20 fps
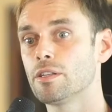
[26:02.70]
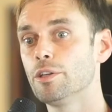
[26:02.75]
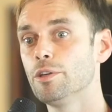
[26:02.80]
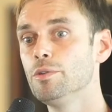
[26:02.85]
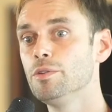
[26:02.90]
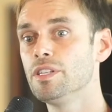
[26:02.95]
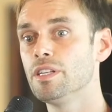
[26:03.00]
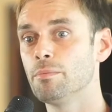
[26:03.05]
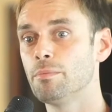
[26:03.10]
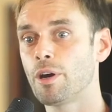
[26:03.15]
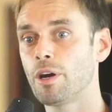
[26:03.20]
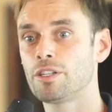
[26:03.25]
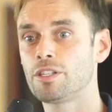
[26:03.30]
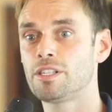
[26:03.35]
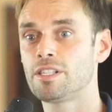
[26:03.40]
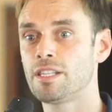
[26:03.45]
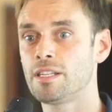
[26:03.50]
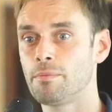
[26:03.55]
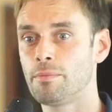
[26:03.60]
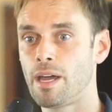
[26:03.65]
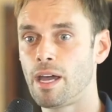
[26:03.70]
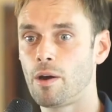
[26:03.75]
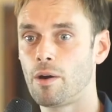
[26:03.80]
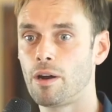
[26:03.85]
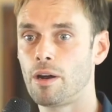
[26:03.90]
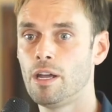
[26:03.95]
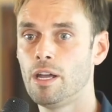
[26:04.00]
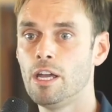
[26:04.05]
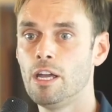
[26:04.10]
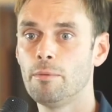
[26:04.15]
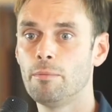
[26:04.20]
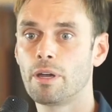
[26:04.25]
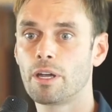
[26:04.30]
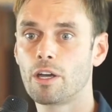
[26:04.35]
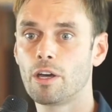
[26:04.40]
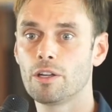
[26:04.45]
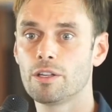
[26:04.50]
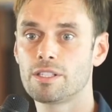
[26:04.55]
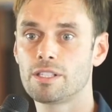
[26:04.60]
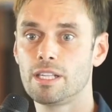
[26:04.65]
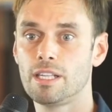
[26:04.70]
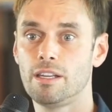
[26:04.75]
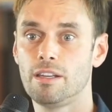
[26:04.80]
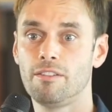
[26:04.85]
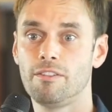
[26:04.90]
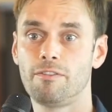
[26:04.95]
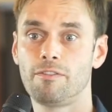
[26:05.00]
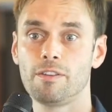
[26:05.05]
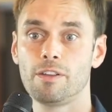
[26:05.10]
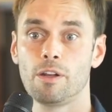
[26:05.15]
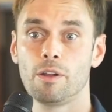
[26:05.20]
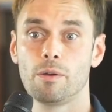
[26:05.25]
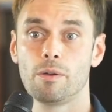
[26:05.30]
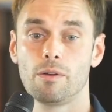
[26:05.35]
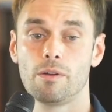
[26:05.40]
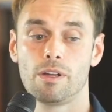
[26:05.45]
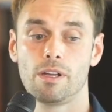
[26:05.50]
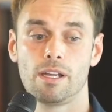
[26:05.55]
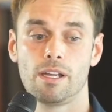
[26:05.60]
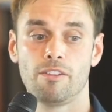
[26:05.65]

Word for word: losing purchasing power because if you know